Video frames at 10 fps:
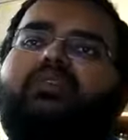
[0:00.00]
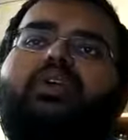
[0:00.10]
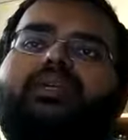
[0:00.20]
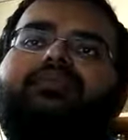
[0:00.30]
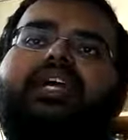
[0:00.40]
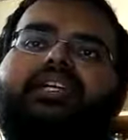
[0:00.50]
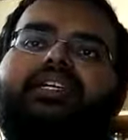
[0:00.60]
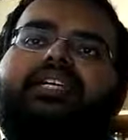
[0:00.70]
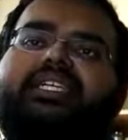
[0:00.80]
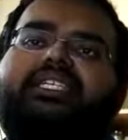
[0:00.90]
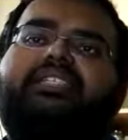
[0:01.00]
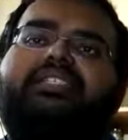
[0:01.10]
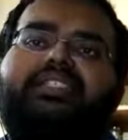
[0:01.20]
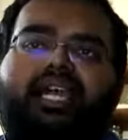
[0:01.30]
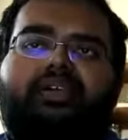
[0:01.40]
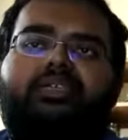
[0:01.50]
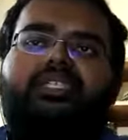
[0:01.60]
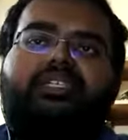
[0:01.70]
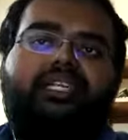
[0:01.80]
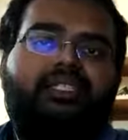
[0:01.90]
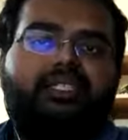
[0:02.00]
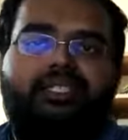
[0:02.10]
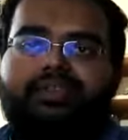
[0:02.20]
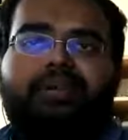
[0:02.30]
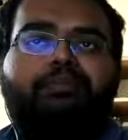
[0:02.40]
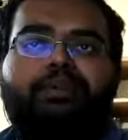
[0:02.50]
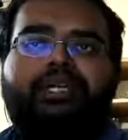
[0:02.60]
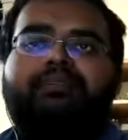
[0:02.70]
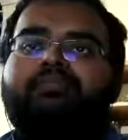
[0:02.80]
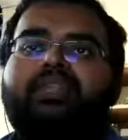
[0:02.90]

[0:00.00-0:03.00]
quantum wire interconnections, diodes and transistors for computing,